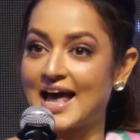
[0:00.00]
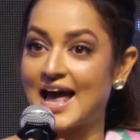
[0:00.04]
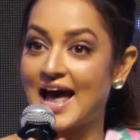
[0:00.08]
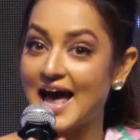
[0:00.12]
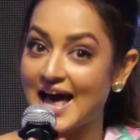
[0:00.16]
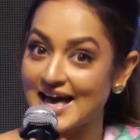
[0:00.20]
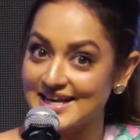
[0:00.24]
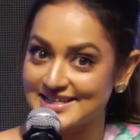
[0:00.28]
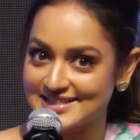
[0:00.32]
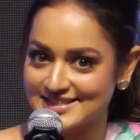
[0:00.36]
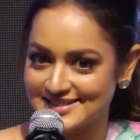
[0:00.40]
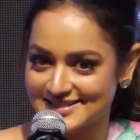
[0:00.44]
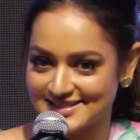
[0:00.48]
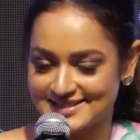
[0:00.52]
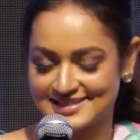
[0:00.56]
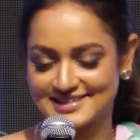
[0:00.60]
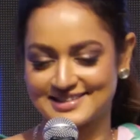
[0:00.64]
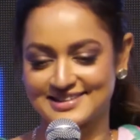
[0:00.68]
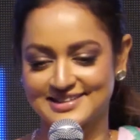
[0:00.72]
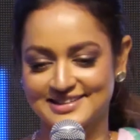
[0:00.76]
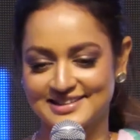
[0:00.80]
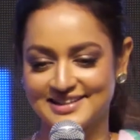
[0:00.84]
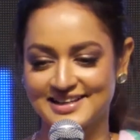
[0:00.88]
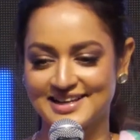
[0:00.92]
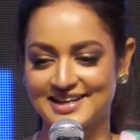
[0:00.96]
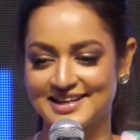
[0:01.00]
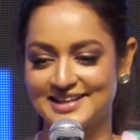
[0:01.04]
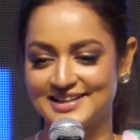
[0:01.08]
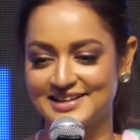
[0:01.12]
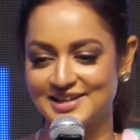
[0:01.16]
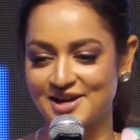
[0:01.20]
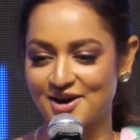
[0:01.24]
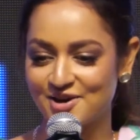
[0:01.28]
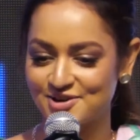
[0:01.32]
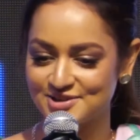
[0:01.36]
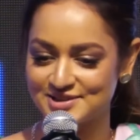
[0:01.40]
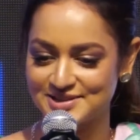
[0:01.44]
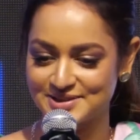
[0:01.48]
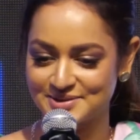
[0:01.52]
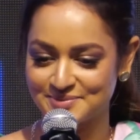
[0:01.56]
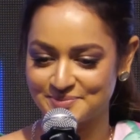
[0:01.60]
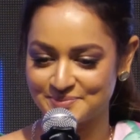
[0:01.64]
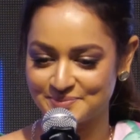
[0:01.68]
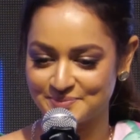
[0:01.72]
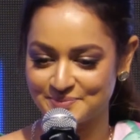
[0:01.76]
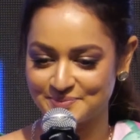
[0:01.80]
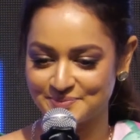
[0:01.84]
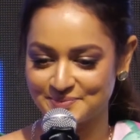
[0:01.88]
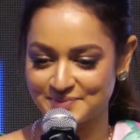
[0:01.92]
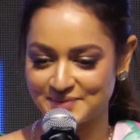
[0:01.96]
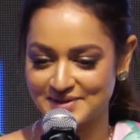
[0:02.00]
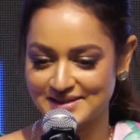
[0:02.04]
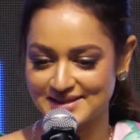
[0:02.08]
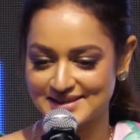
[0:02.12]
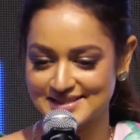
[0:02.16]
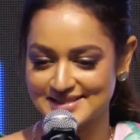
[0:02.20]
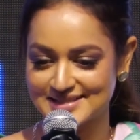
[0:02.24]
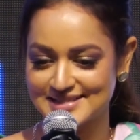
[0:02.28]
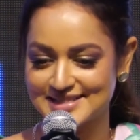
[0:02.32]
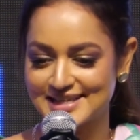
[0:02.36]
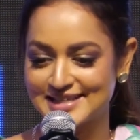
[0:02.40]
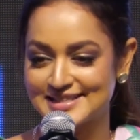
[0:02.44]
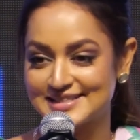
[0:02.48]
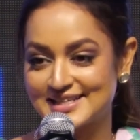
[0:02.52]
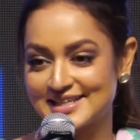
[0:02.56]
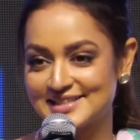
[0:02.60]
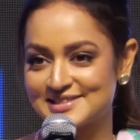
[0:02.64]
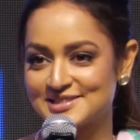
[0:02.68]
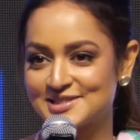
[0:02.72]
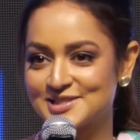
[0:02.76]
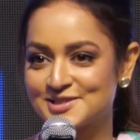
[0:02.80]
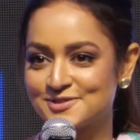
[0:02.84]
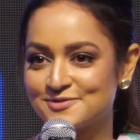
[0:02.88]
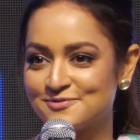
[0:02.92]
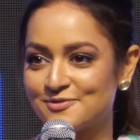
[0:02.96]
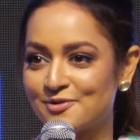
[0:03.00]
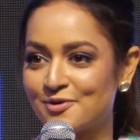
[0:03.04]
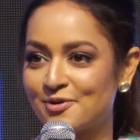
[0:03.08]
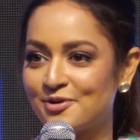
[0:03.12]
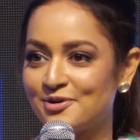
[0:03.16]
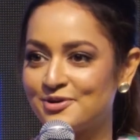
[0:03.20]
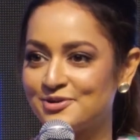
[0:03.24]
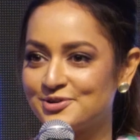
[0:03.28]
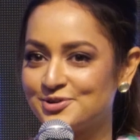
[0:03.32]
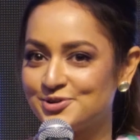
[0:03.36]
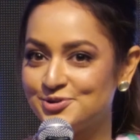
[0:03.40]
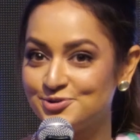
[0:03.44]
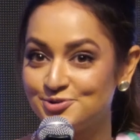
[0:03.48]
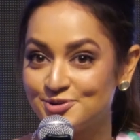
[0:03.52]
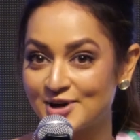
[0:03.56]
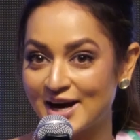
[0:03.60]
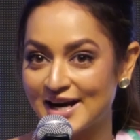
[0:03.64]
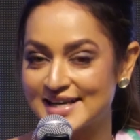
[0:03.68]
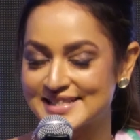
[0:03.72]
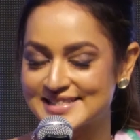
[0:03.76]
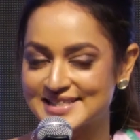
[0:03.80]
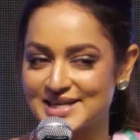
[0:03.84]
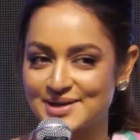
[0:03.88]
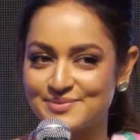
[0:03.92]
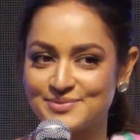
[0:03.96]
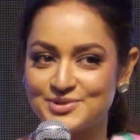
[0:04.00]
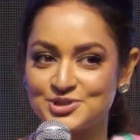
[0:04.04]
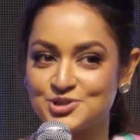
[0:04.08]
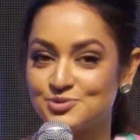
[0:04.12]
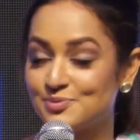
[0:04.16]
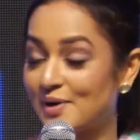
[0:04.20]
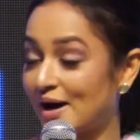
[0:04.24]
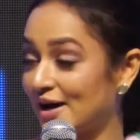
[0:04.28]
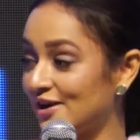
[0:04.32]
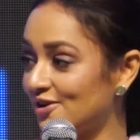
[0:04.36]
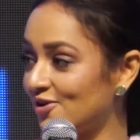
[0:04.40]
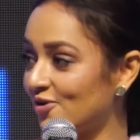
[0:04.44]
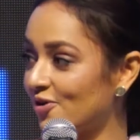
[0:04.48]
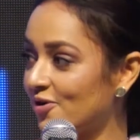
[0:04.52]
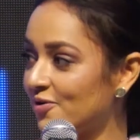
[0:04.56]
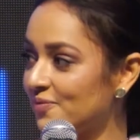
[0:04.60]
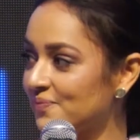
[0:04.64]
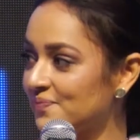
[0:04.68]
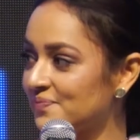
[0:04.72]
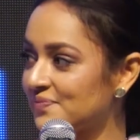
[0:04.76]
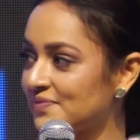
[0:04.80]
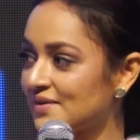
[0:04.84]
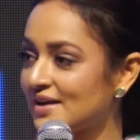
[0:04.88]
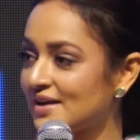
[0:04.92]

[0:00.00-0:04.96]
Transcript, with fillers: And now some sentences for you guys coming to Bangalore.